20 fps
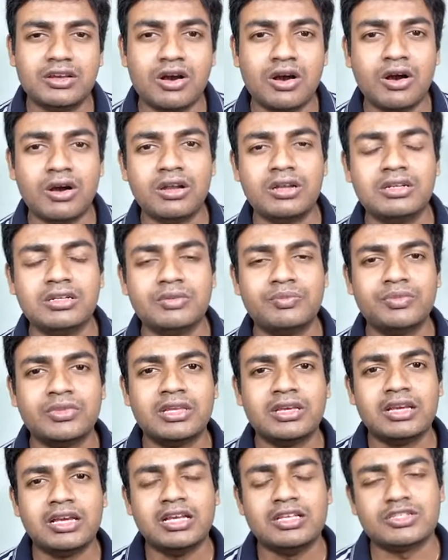God
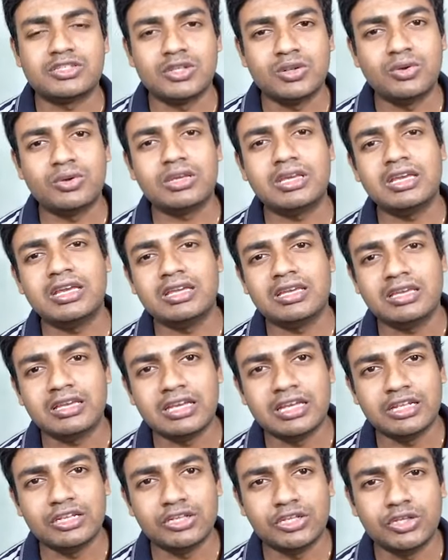is looking
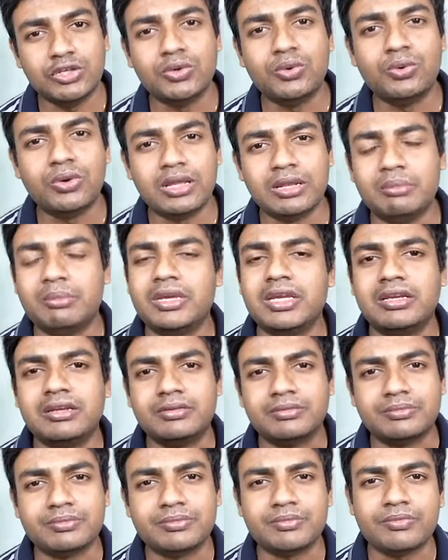in you and me.
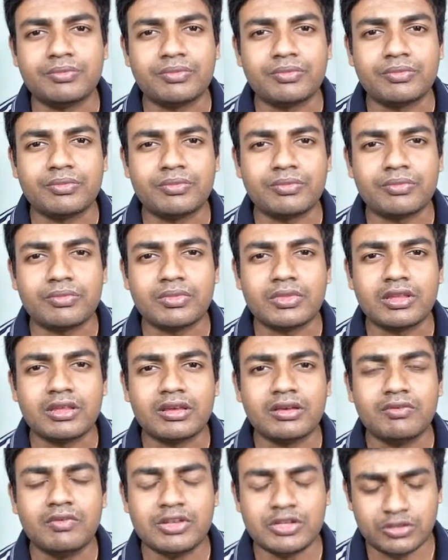
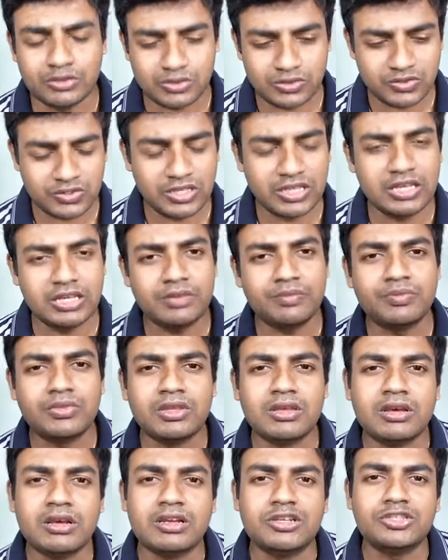When you see
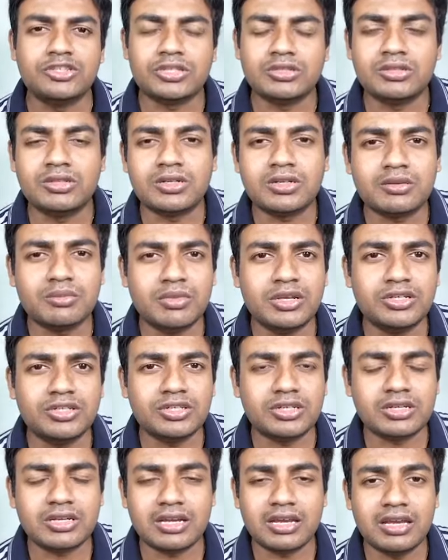Shadrach,
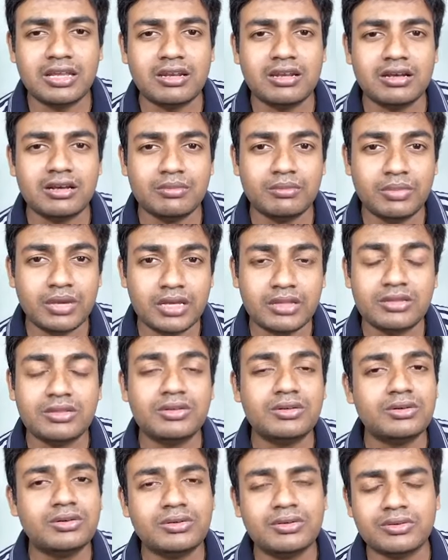Meshach and
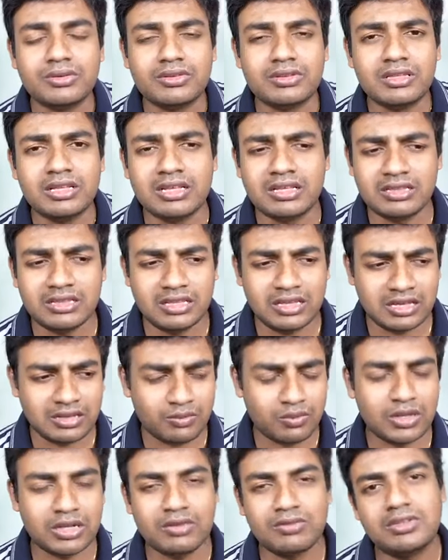Abednego, they are
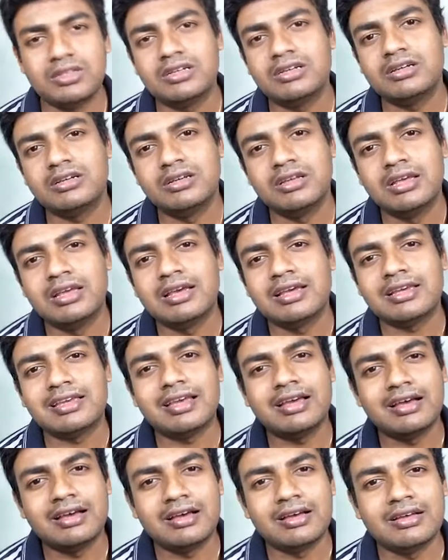one of
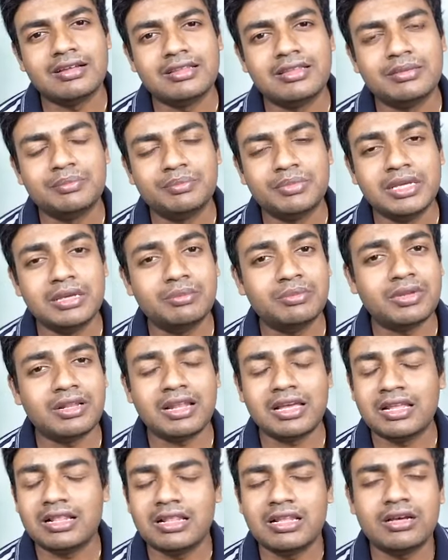the people
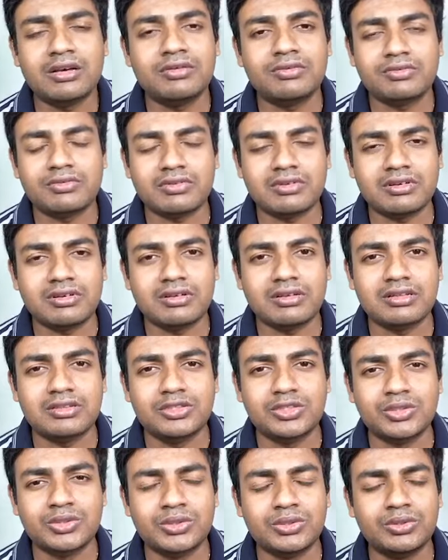I love
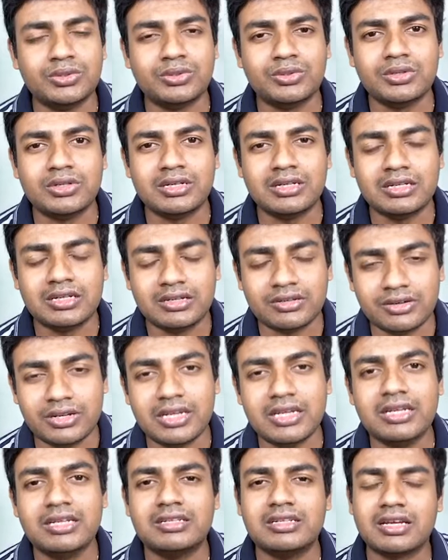to
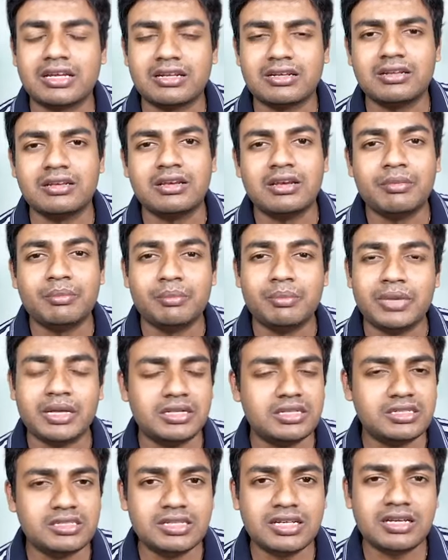read and
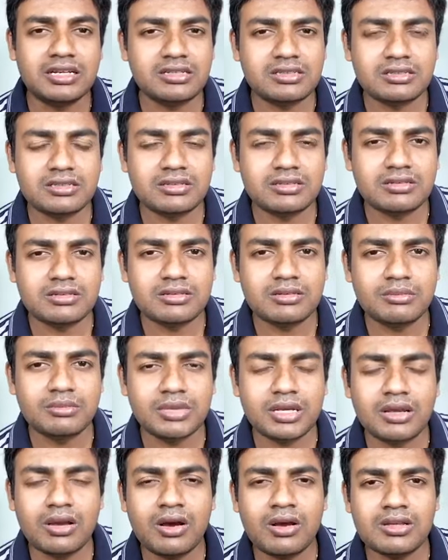meditate,
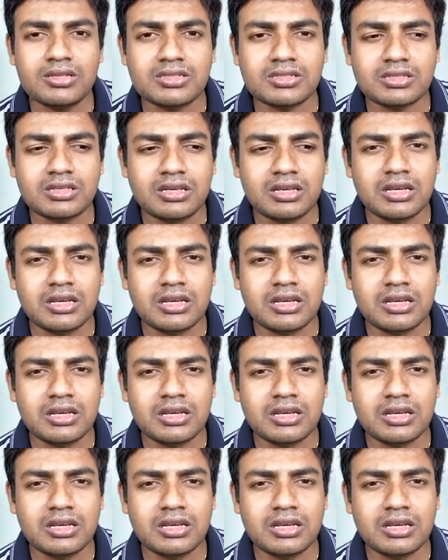because